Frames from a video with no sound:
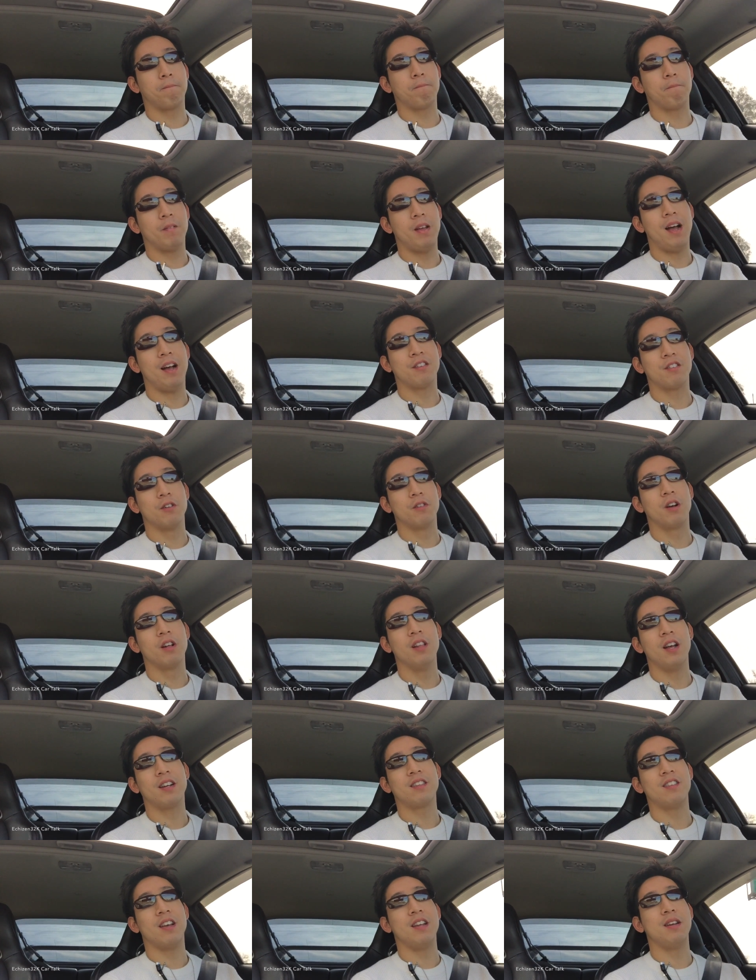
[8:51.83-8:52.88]
Yeah, so good
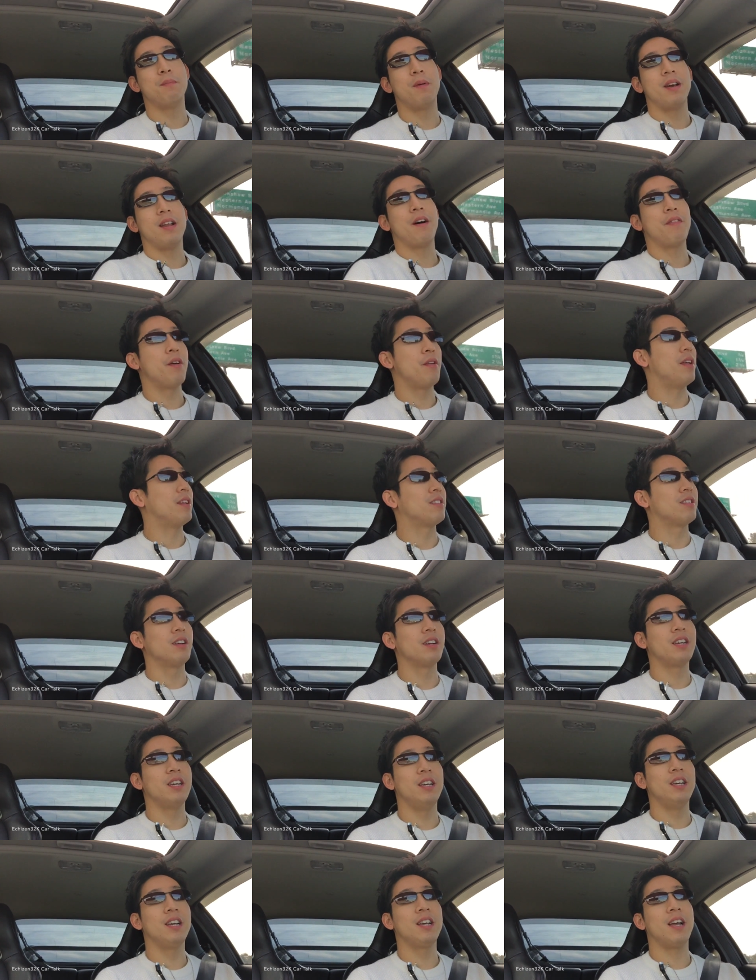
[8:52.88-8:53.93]
luck to anybody out there that's
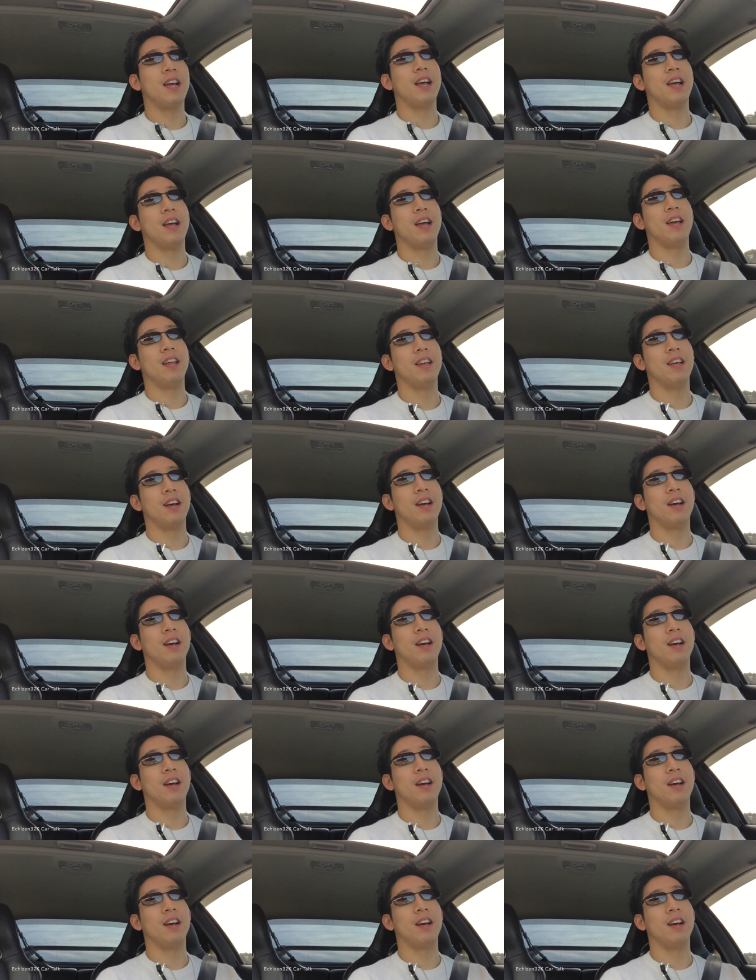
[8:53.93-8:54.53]
looking, and